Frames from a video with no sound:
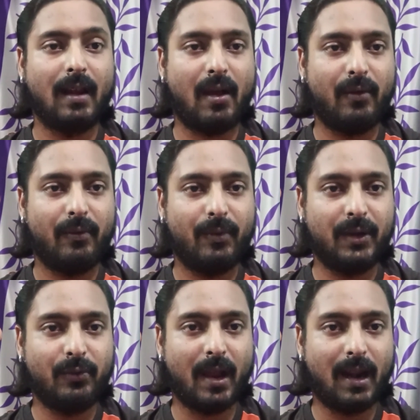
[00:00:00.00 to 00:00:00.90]
Now,
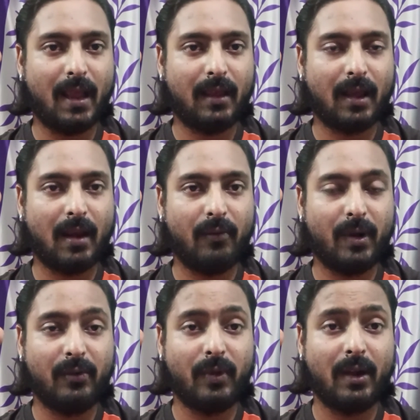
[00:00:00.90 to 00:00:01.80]
what do I like
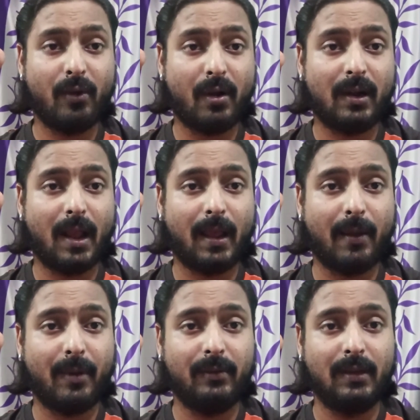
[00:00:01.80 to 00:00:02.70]
and what do I not like
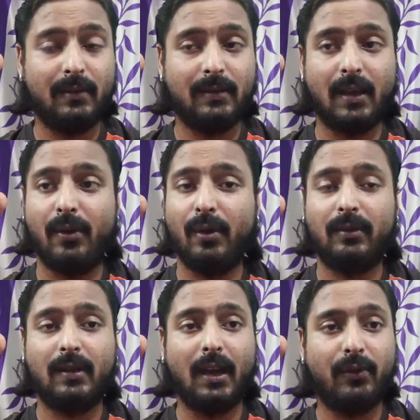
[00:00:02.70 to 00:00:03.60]
about this
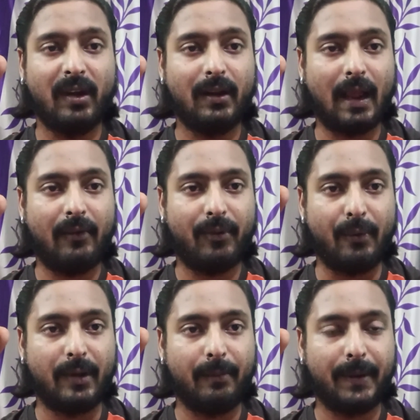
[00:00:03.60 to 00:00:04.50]
Hero 329
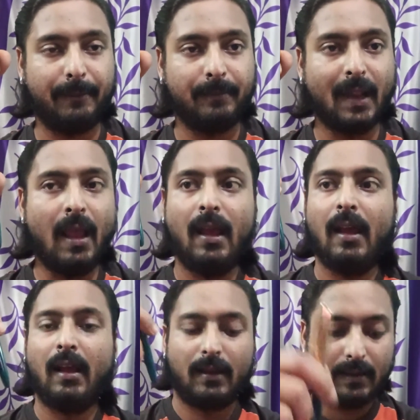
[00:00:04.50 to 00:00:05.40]
fountain pen?
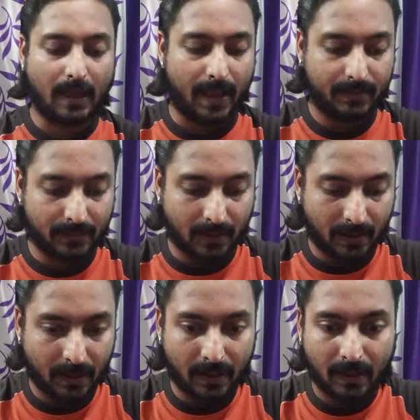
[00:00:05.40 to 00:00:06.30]
Guys,
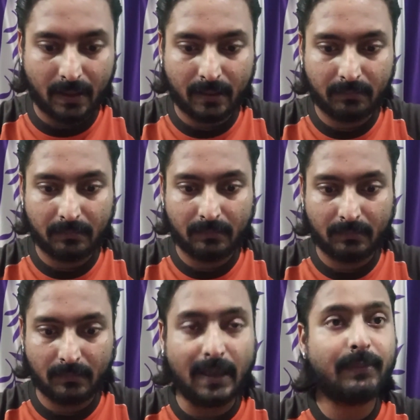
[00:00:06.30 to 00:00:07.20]

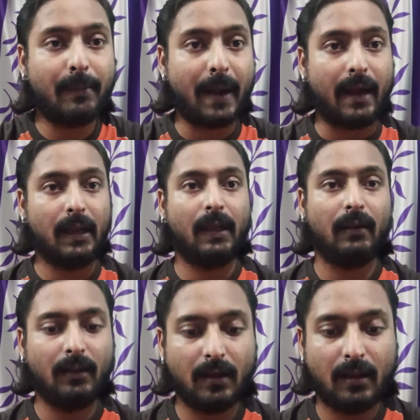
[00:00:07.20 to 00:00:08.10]
let's be
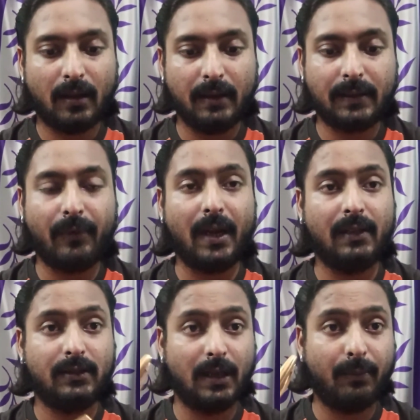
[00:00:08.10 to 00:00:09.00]
practical. It's a
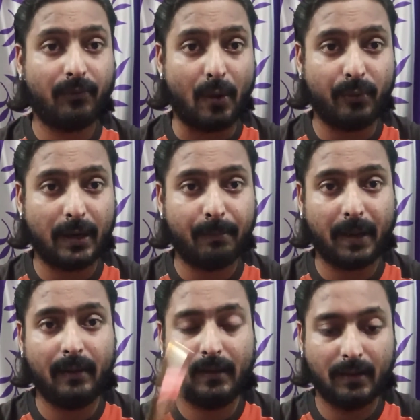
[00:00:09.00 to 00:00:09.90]
very cheap fountain
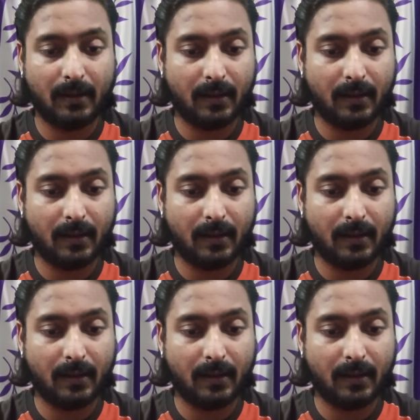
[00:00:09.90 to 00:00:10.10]
pen.